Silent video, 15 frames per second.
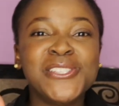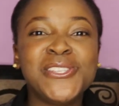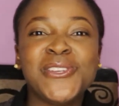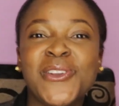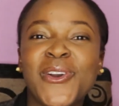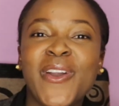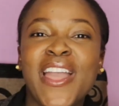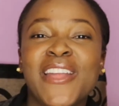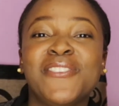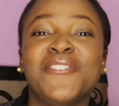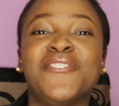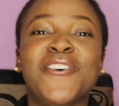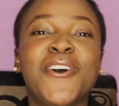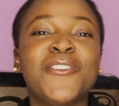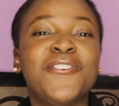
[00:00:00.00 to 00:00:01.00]
to go and
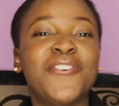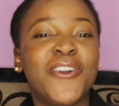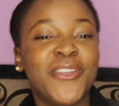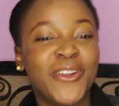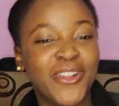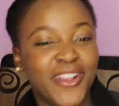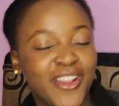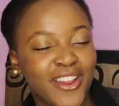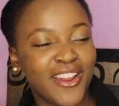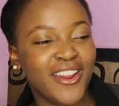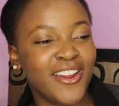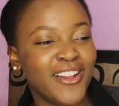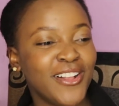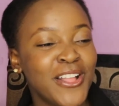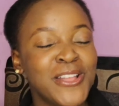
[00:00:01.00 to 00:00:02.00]
vote for your
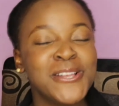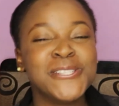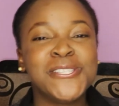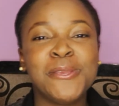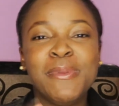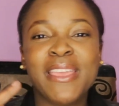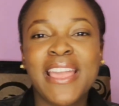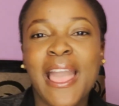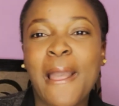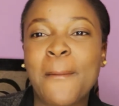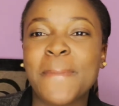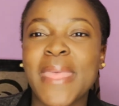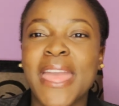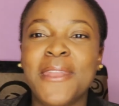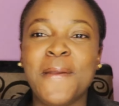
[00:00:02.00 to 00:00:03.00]
girl to
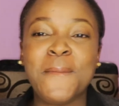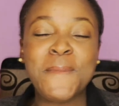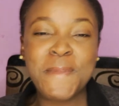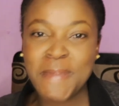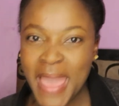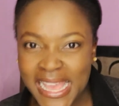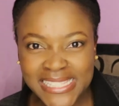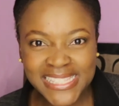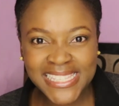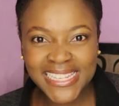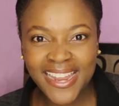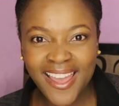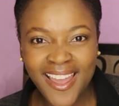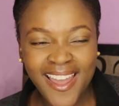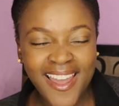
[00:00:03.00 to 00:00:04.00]
become an
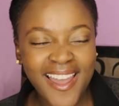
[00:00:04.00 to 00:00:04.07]
ambassador.